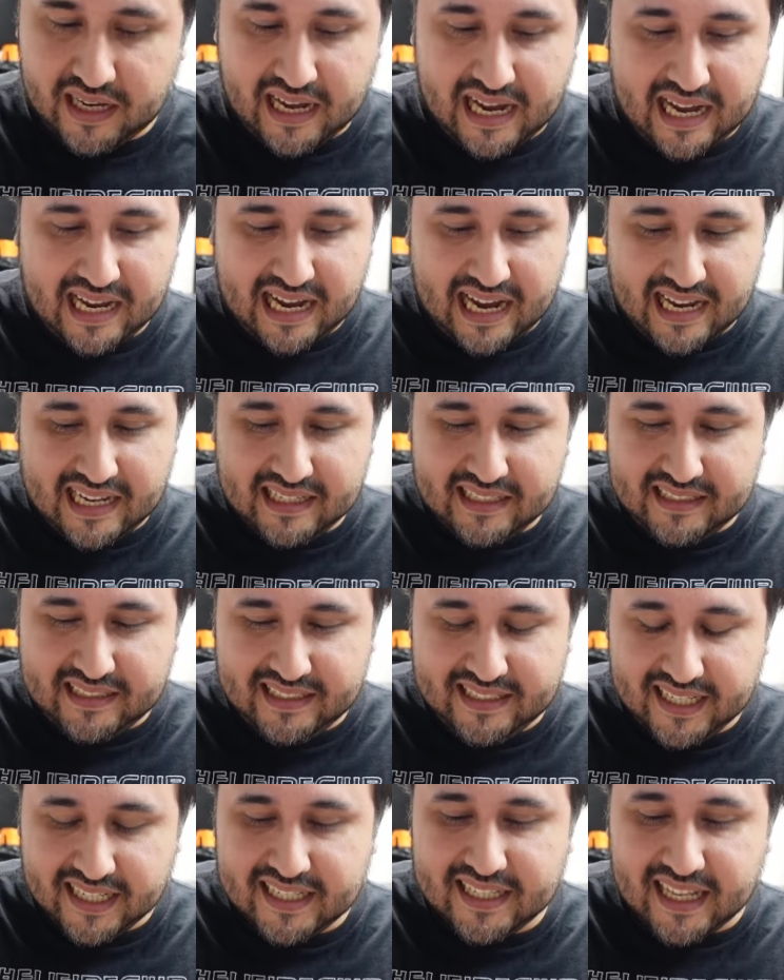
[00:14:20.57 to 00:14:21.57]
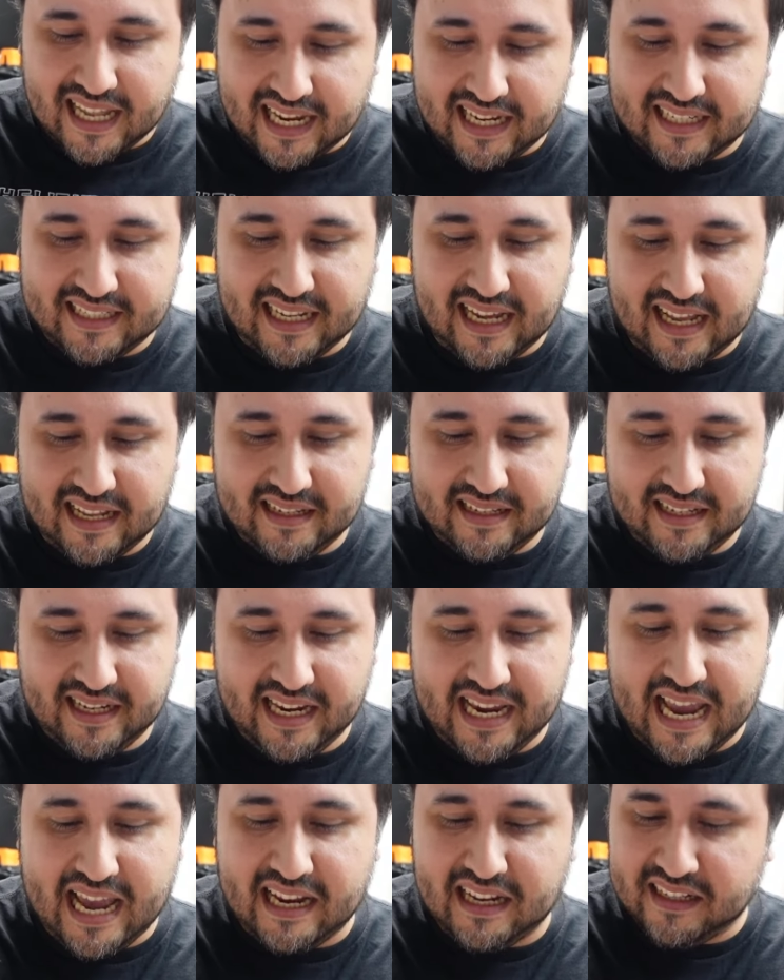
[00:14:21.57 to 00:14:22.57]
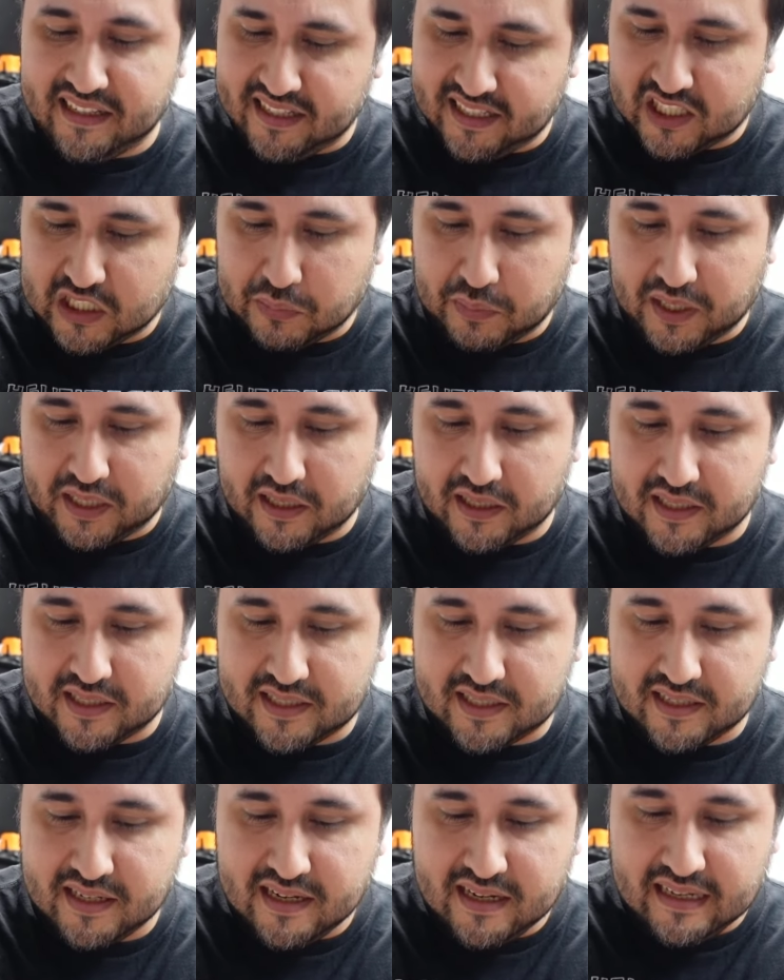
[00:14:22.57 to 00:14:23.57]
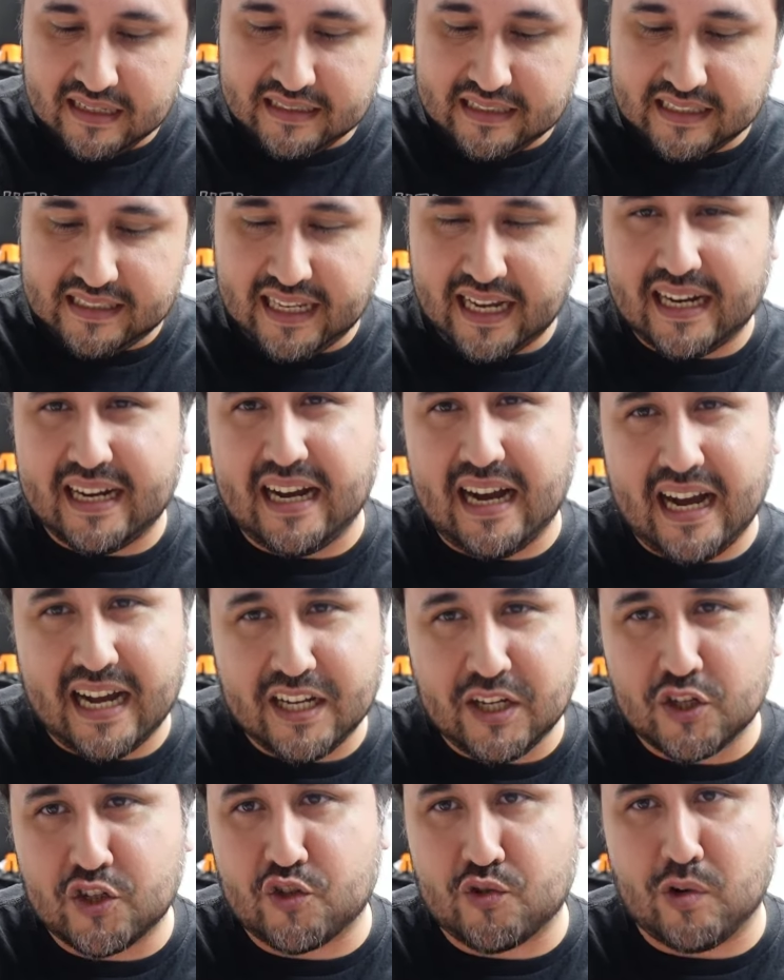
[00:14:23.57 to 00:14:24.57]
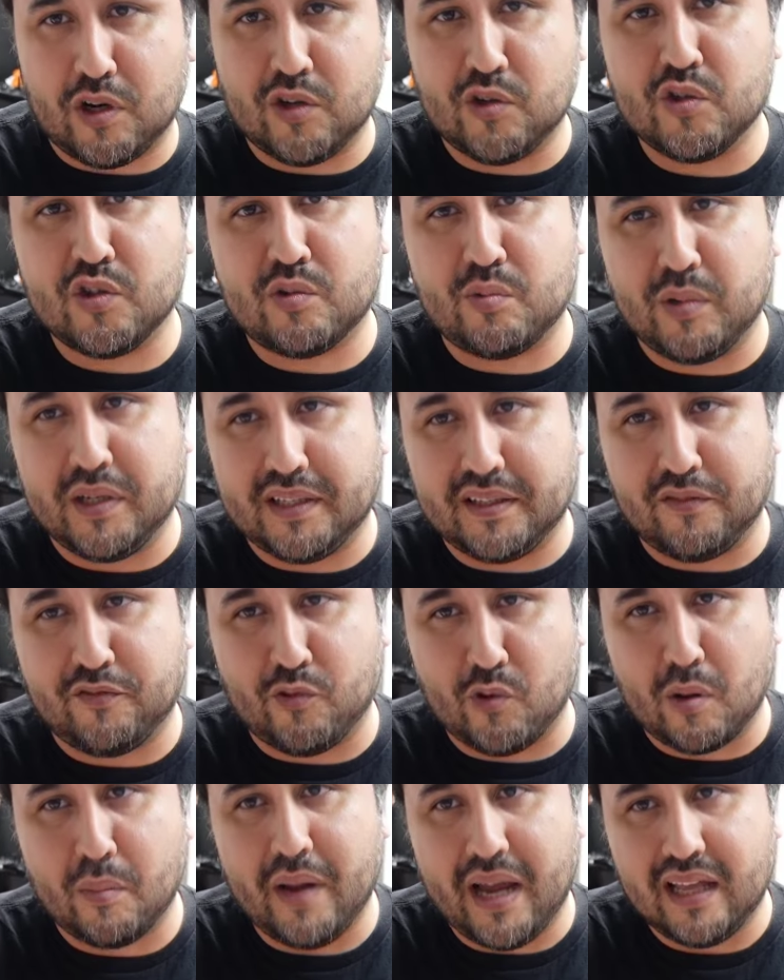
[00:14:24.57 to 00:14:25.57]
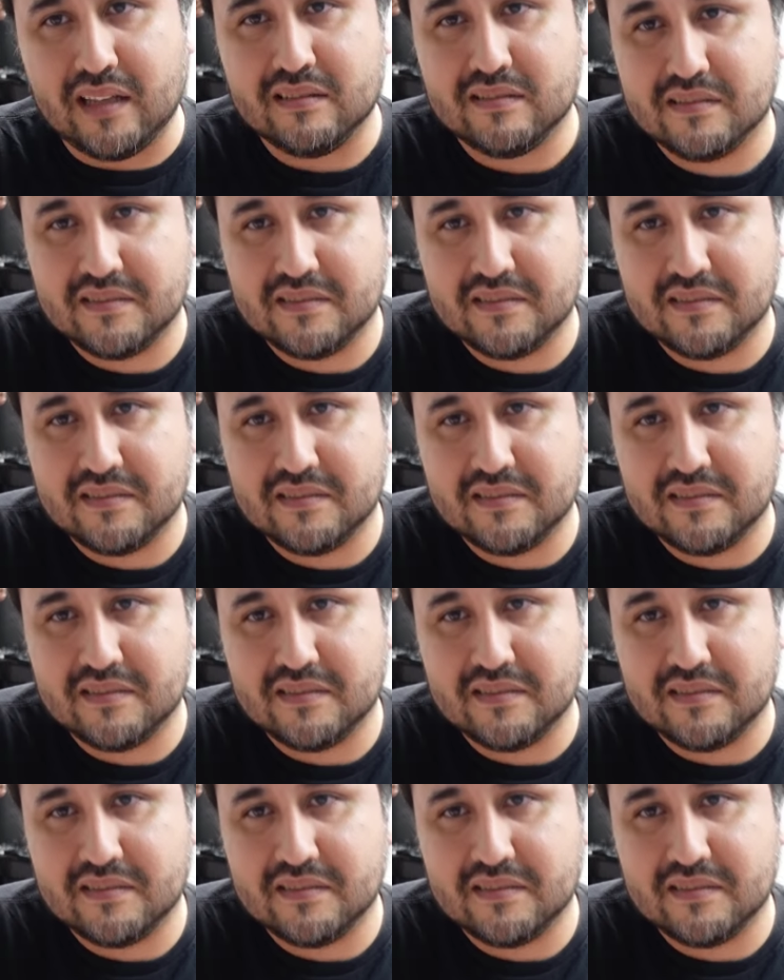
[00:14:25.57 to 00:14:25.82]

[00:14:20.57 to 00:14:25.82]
I, I did like that he added this because the deck kind of struggles with the format.